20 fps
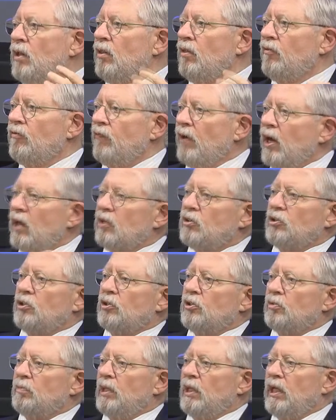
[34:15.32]
the facts
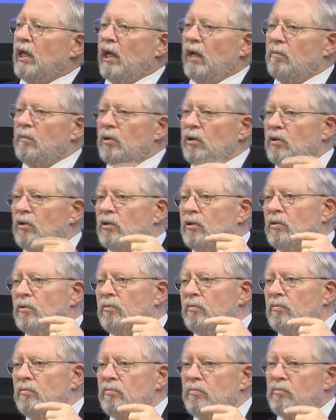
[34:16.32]
just became
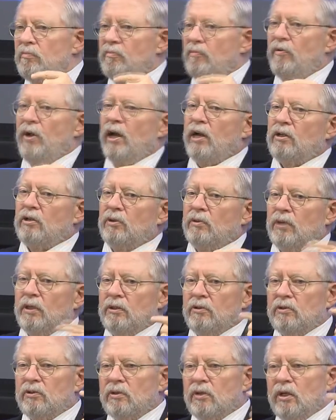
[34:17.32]
little
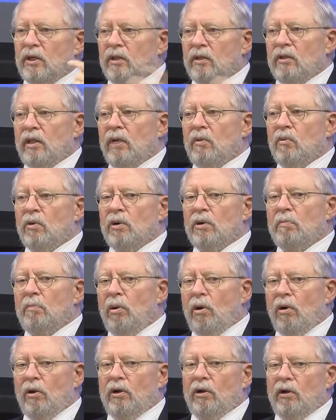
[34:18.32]
factoids. They weren't
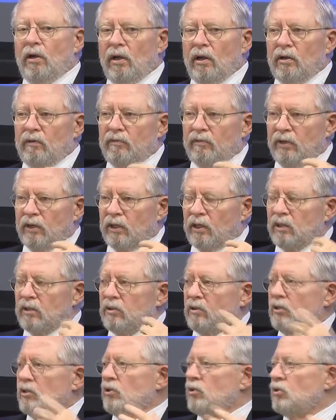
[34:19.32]
part of a
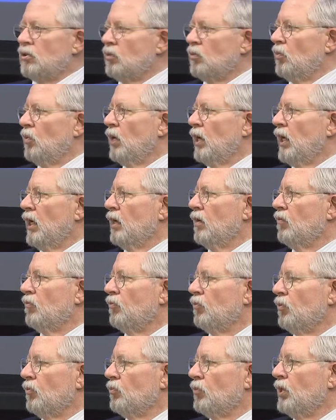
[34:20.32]
consistent way of
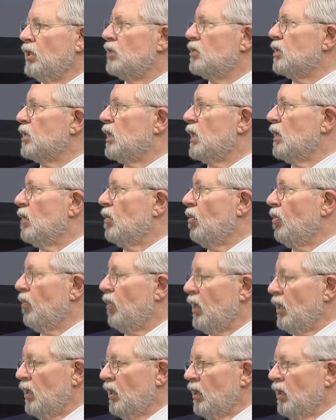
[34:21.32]
reasoning and
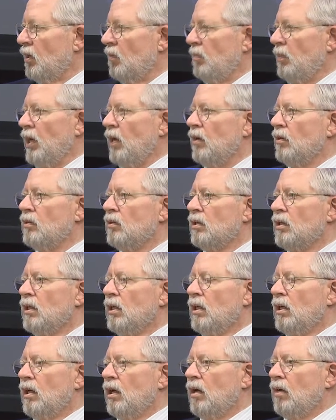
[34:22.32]
thinking about
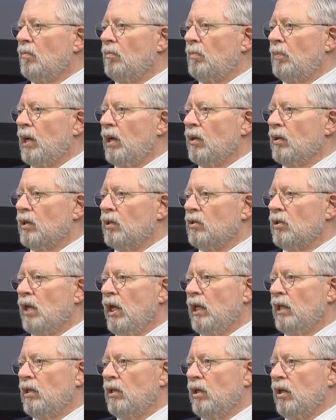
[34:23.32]
it.
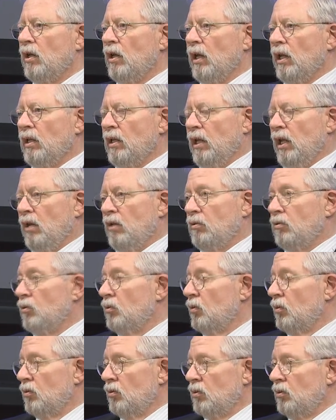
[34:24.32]
And
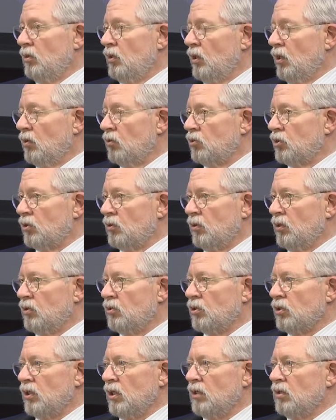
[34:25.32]
so
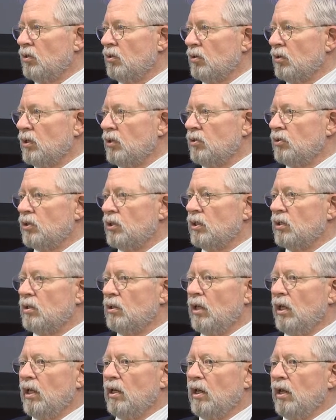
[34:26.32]
this increase
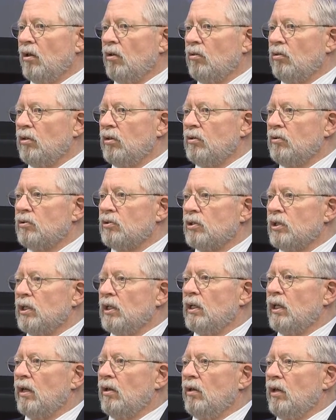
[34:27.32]
in health
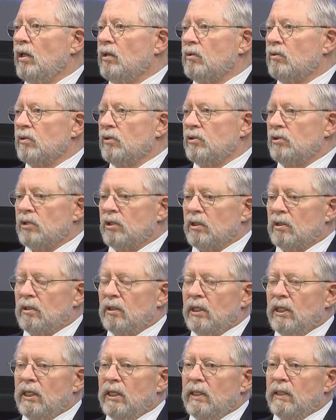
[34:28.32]
literacy and increase in